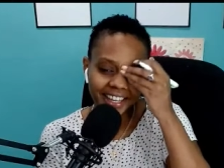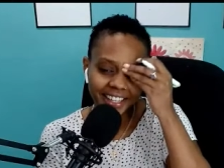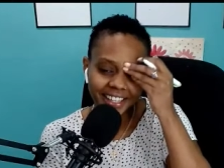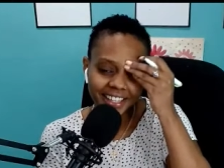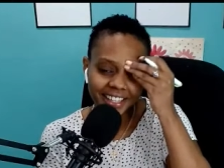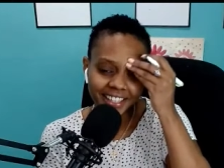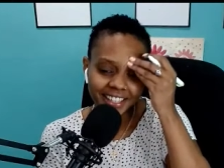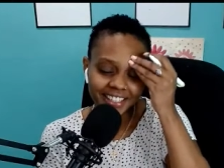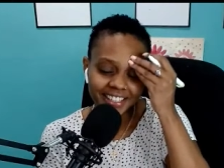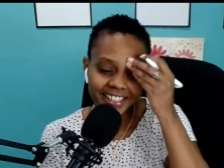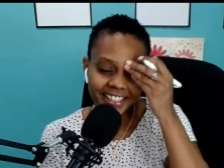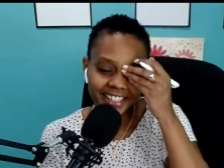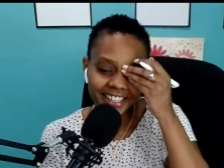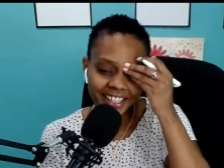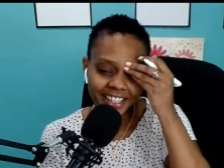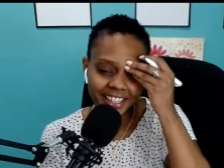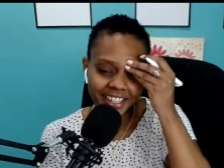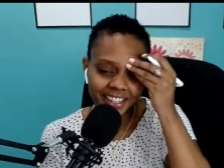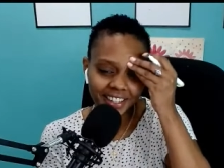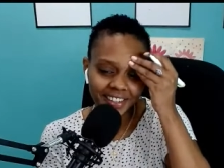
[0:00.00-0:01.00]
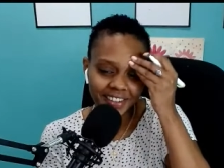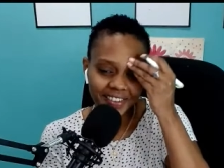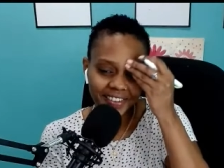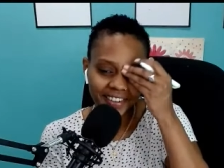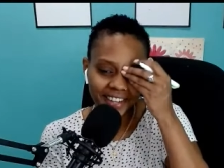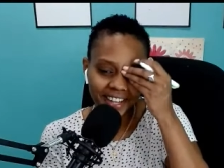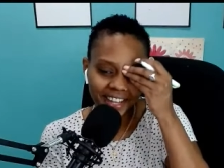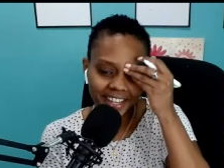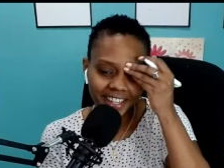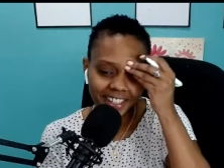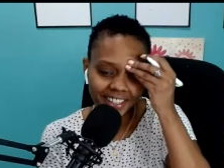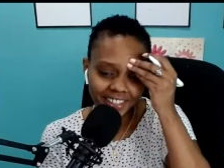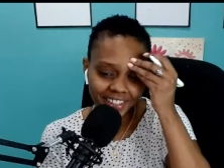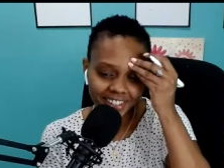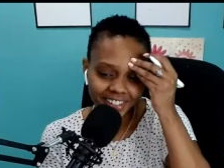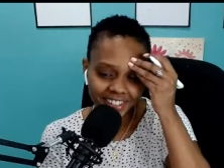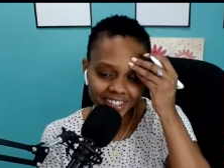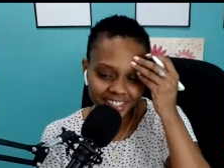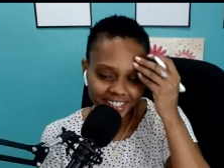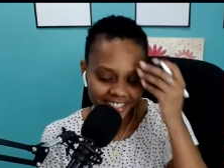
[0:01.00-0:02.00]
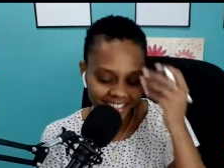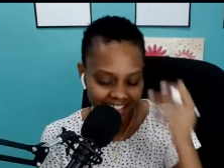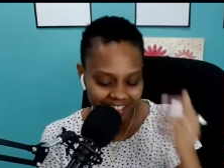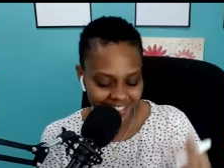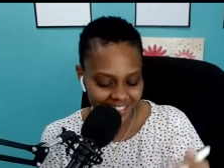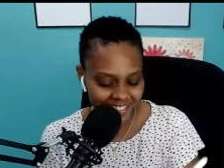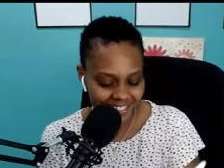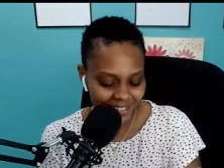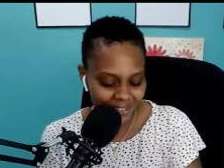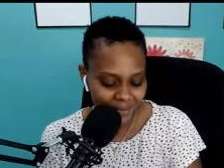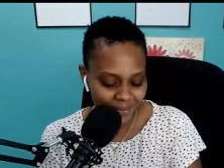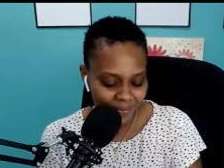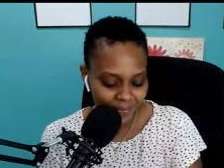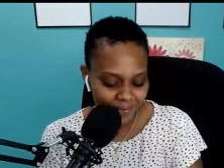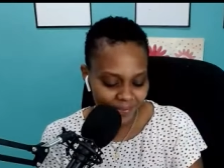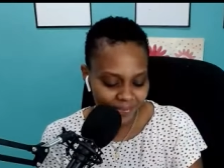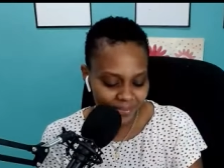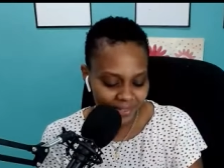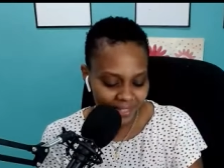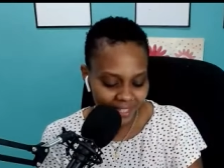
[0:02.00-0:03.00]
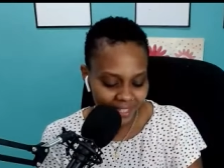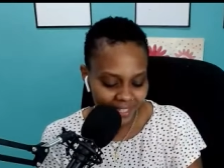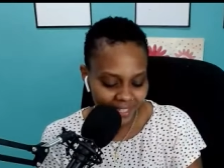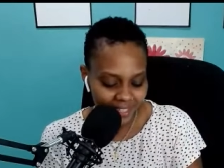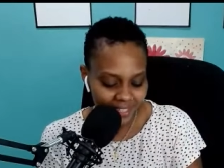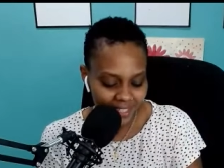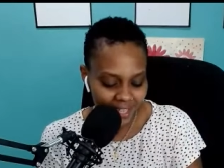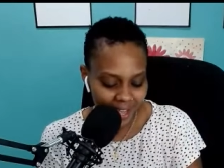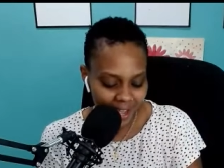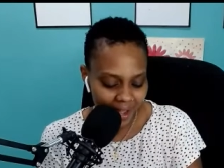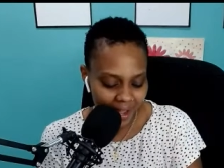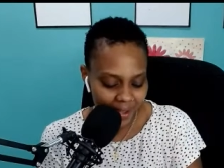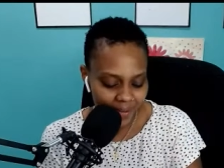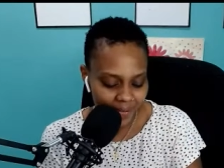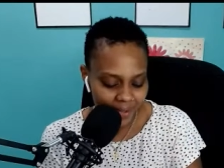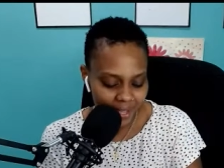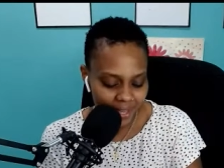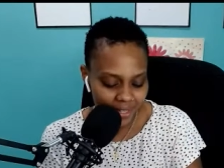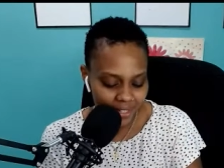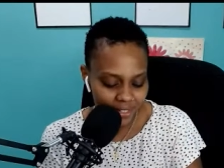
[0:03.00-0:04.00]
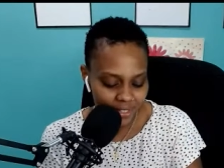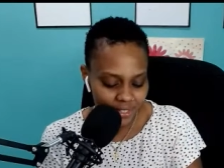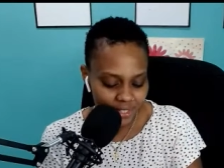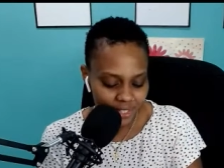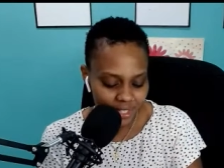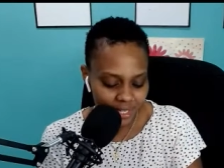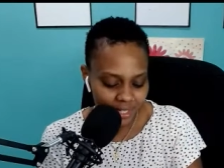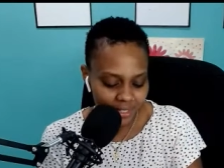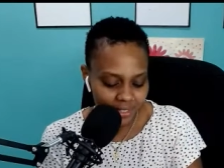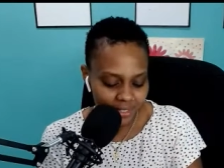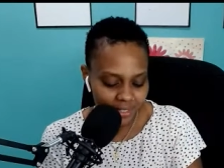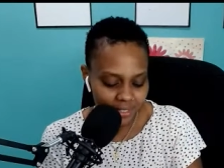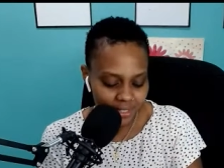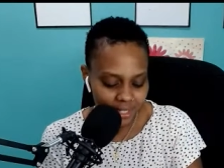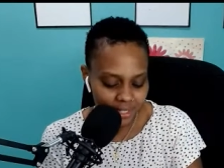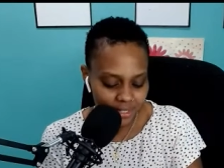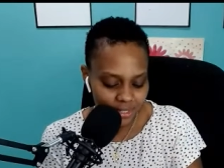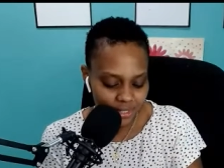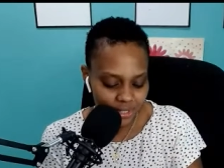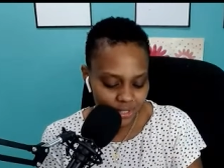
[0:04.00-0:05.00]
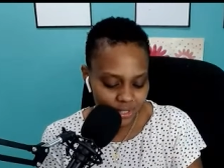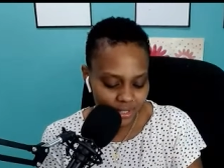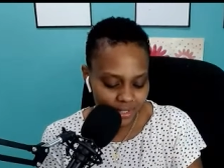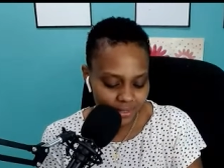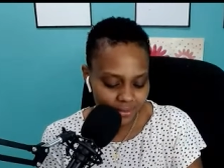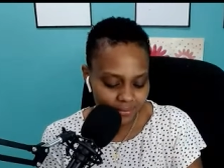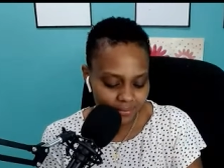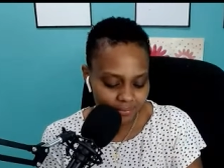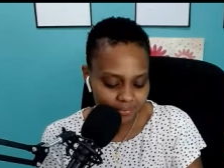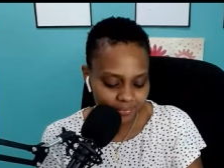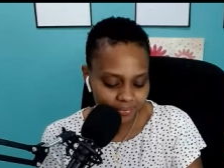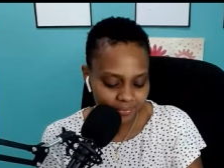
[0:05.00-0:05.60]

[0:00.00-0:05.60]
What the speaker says: Is he? Oh my gosh. Time, energy, and attention